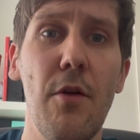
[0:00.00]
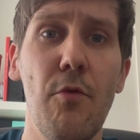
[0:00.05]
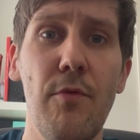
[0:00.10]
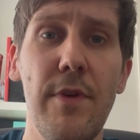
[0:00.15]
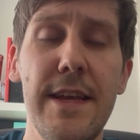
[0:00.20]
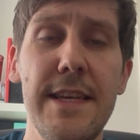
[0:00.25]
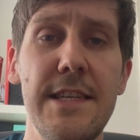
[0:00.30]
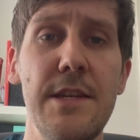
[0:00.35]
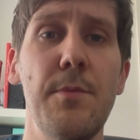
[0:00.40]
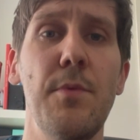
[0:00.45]
a
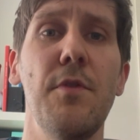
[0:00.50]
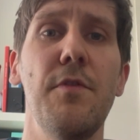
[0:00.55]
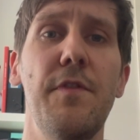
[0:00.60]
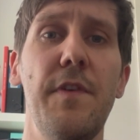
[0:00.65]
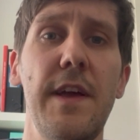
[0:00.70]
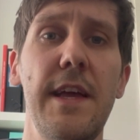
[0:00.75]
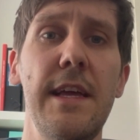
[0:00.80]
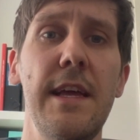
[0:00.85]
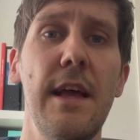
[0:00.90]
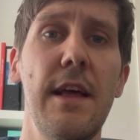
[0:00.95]
reasonable
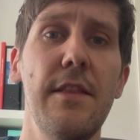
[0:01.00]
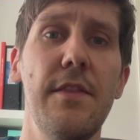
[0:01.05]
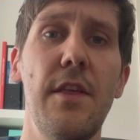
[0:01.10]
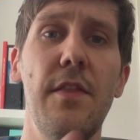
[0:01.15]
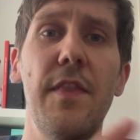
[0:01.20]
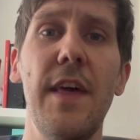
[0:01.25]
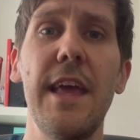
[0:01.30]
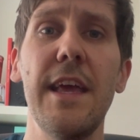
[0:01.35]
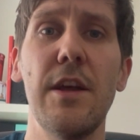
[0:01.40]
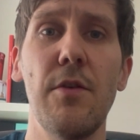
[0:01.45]
fee
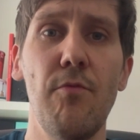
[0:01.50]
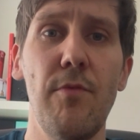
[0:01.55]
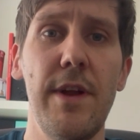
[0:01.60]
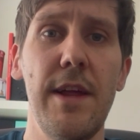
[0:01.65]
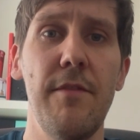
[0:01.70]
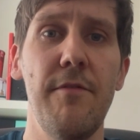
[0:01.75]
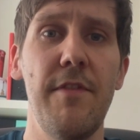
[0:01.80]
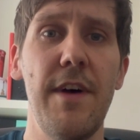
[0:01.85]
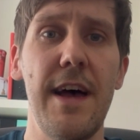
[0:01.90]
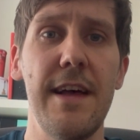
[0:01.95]
that they can
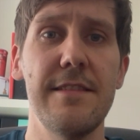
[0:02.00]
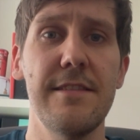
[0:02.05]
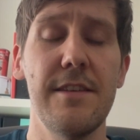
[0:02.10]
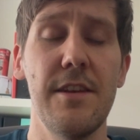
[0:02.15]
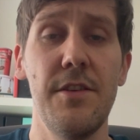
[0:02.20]
reinvest.